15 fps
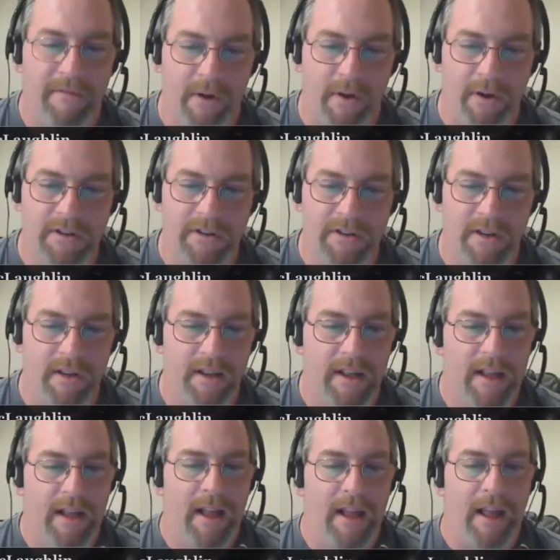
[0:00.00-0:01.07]
First,
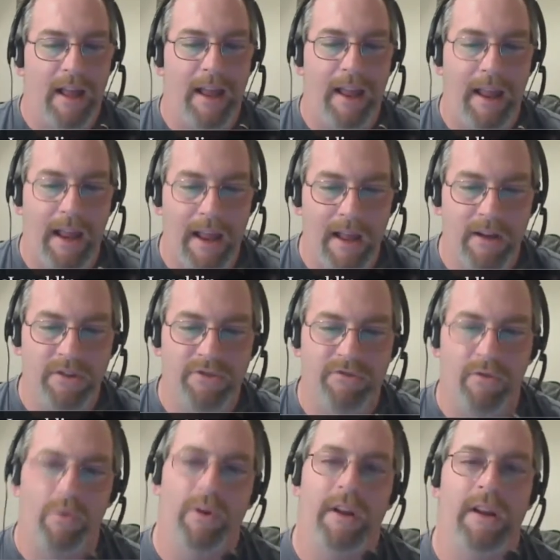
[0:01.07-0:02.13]

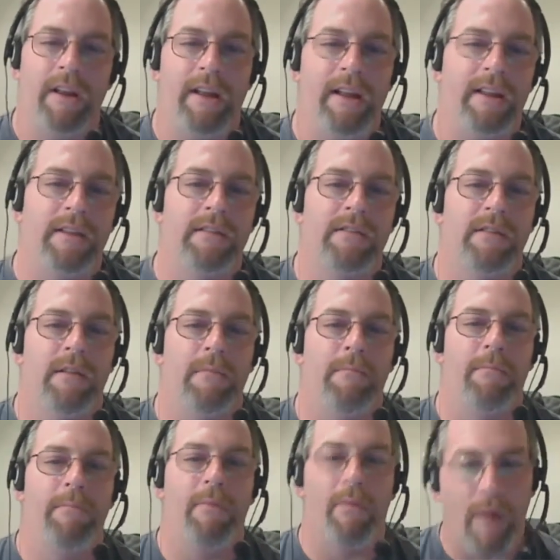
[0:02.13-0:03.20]
Android is
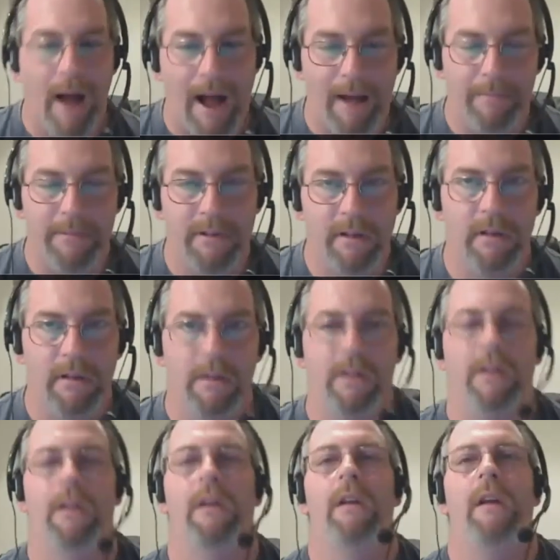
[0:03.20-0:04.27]
propped
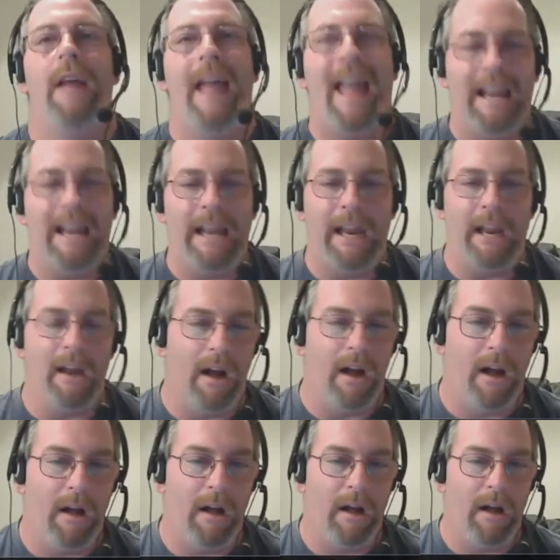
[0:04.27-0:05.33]

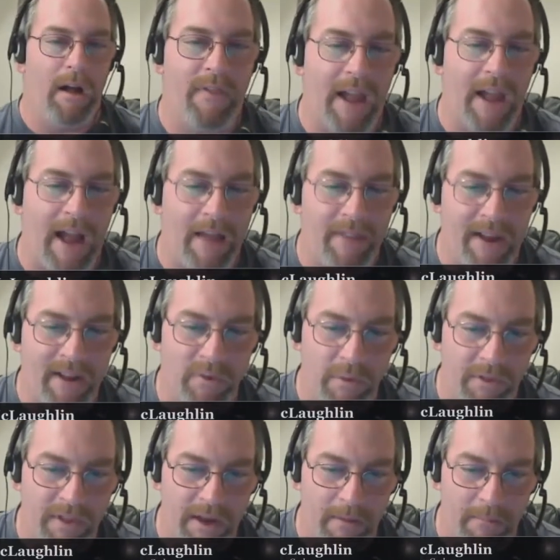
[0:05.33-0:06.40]
I think it's
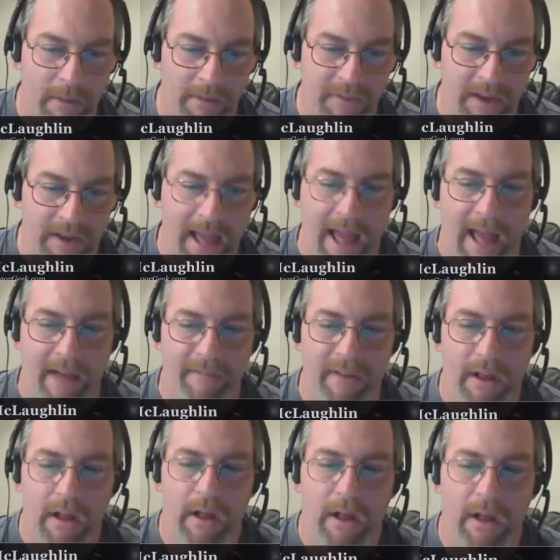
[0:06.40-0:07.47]
within a month and a half
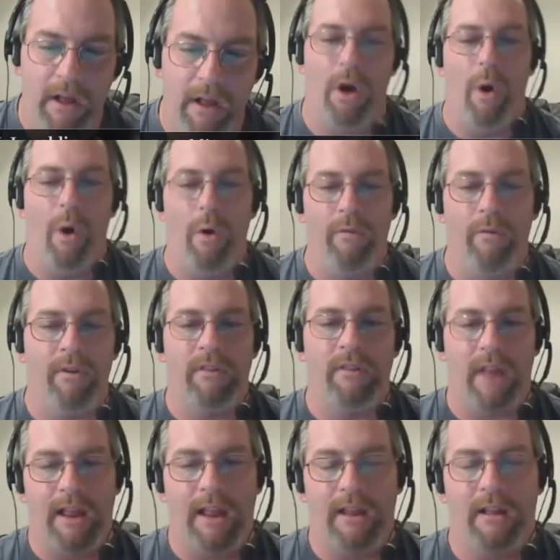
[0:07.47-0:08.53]
to
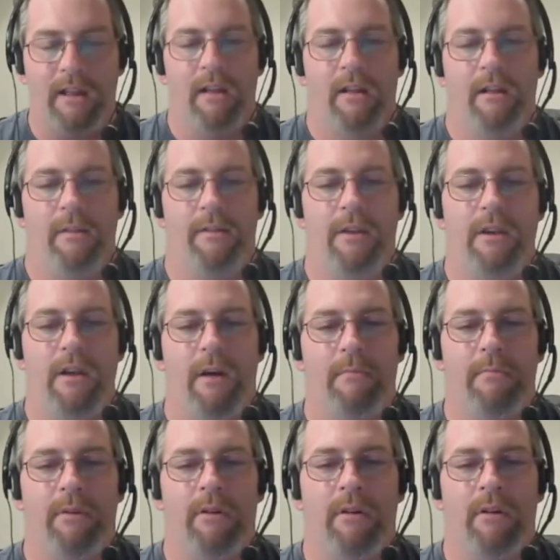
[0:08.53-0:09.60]
overtake the
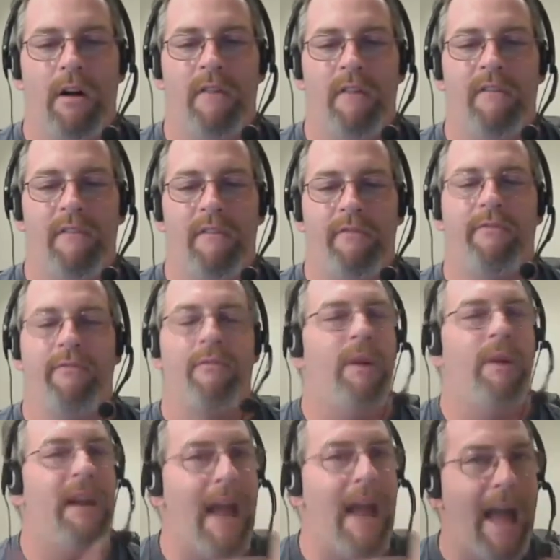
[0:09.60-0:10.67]
number of
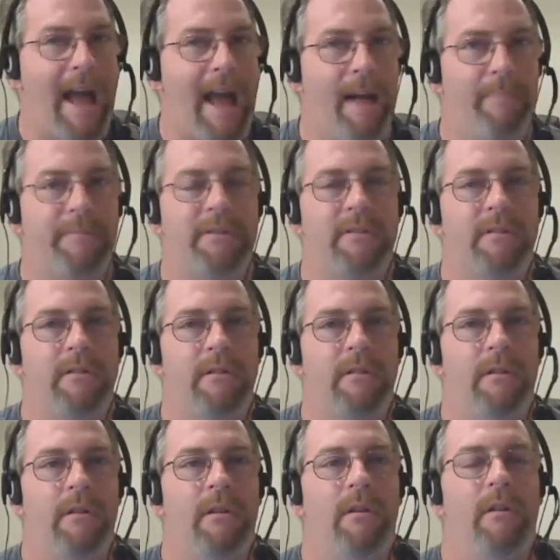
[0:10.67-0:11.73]
free apps
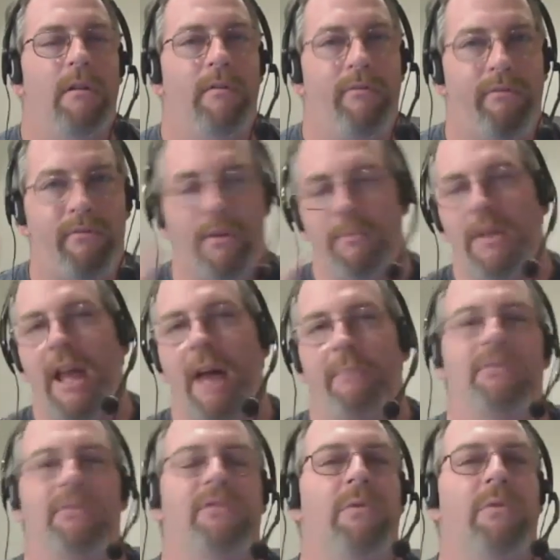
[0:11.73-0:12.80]
from the
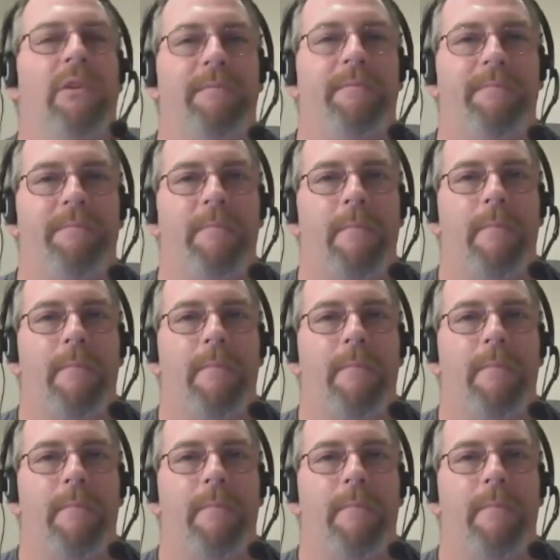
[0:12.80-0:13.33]
Apple Store.